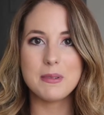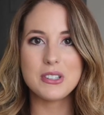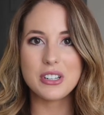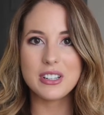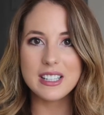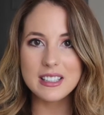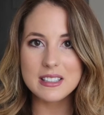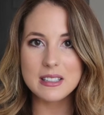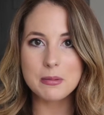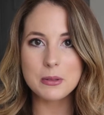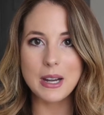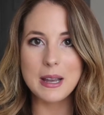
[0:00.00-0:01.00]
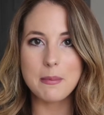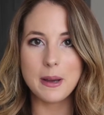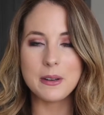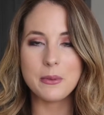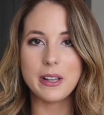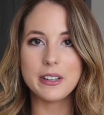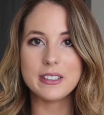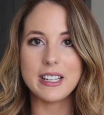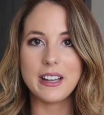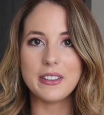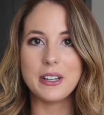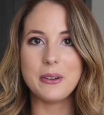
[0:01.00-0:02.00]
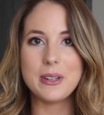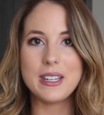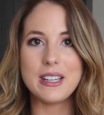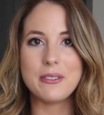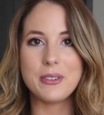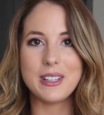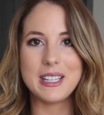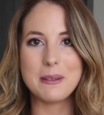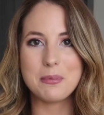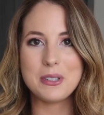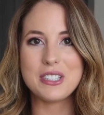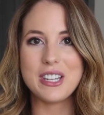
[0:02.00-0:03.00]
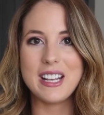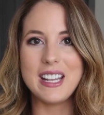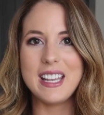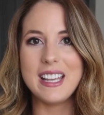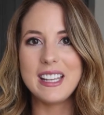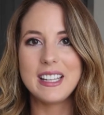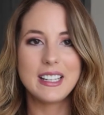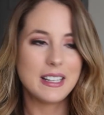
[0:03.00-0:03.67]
be sure to hit the subscribe button while you're down there. We really appreciate it.